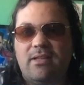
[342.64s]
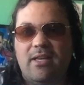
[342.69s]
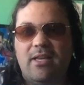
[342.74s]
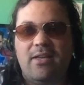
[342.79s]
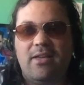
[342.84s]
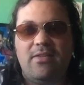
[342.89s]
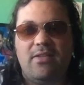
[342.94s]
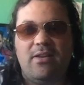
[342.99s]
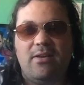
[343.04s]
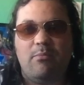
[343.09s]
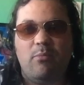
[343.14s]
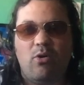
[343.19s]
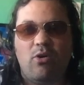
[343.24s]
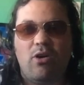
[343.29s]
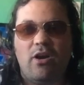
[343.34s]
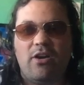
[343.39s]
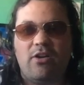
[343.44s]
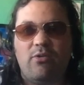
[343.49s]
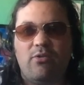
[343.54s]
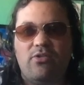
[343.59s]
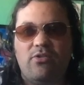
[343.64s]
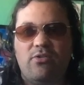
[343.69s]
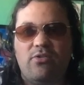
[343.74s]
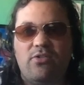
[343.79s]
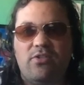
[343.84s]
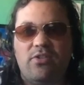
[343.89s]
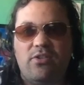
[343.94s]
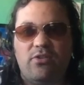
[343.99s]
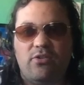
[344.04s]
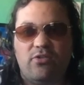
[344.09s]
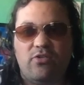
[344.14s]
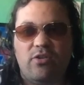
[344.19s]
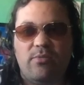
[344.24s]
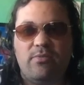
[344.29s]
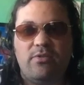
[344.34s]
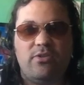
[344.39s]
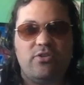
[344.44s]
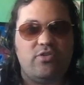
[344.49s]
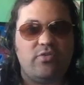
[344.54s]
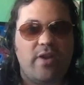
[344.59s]
Morago uses her
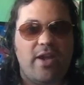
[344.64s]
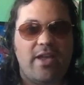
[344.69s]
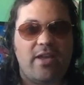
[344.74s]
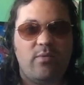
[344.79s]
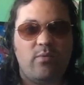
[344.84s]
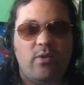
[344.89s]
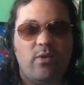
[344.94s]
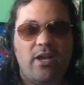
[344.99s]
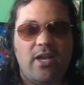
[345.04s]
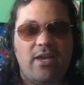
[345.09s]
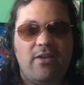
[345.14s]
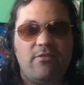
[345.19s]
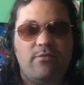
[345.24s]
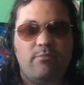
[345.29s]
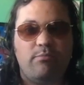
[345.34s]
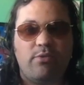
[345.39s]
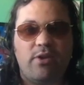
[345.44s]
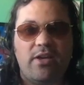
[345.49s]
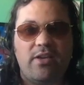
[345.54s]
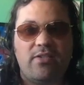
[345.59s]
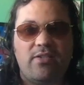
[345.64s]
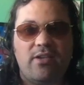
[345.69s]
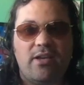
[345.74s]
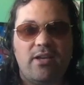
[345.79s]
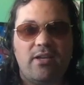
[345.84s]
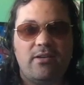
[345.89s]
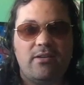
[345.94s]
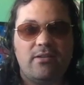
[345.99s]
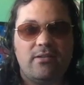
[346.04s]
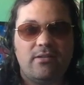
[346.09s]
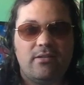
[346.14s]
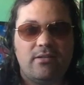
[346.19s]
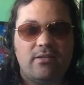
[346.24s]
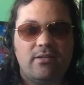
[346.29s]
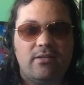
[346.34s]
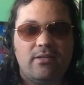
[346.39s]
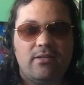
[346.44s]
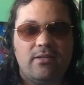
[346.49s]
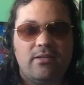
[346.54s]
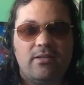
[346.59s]
crimson dragon wave, breaks it,
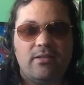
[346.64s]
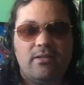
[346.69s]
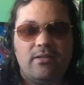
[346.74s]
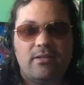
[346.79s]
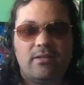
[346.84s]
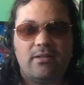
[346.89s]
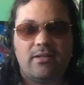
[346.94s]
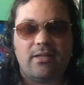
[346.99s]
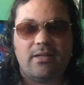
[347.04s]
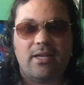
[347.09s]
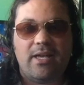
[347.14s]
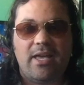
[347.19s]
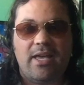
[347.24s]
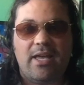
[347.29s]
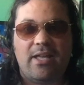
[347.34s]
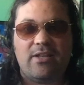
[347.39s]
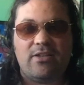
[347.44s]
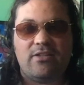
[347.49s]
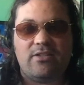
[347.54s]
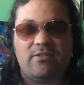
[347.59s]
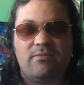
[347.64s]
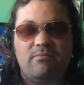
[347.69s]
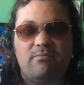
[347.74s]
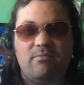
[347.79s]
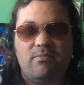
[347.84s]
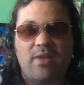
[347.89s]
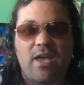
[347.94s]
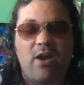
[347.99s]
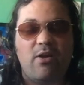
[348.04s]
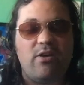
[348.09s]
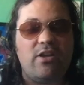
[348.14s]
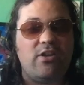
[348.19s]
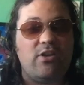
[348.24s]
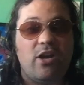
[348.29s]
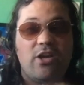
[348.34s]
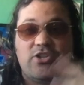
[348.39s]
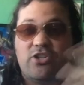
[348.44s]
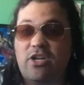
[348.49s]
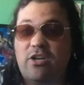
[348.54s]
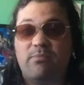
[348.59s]
and now
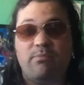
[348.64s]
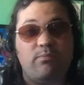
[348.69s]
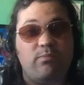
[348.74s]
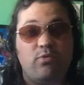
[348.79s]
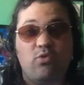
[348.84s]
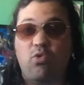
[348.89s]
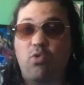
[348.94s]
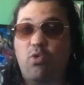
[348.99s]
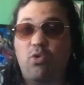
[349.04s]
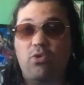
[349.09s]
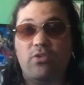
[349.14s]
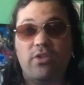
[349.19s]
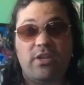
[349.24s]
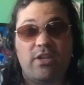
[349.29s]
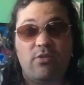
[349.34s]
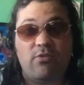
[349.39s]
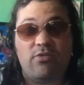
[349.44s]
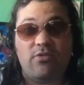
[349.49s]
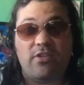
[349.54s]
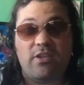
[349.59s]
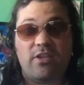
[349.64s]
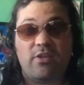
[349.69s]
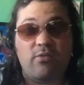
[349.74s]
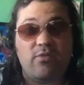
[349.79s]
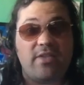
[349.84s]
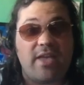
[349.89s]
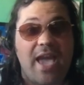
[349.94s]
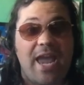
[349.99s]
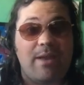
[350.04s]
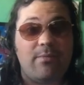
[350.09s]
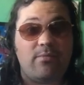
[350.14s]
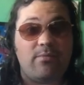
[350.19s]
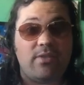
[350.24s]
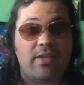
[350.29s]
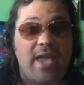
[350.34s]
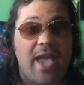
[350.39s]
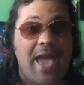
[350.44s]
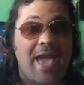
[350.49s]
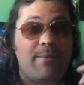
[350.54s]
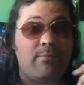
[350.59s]
Inuyasha, cool, they use the
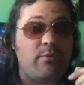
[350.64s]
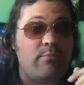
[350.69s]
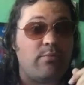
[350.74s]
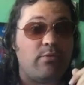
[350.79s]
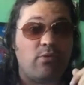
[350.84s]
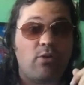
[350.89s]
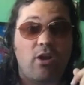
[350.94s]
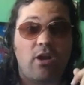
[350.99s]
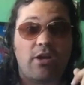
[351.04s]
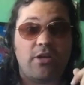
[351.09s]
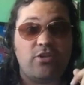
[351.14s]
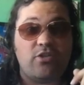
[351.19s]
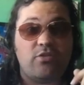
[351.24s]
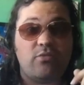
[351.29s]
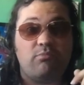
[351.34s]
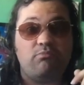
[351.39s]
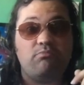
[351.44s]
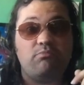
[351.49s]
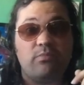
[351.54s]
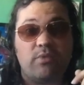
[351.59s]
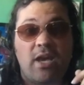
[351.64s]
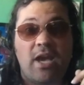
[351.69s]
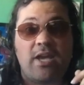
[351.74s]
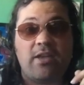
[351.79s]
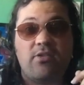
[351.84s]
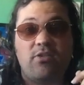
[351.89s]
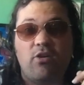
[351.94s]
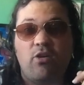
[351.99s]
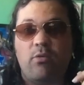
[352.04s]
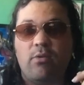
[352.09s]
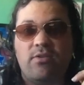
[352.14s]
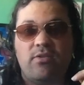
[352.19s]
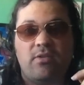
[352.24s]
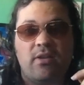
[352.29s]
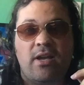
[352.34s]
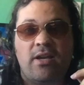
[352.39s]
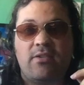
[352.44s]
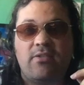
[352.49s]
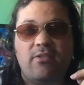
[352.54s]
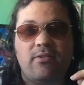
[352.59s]
adamant barrage, nice, always
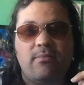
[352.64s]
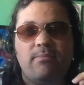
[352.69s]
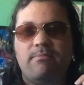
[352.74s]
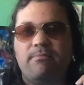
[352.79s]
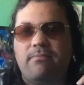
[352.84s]
nice.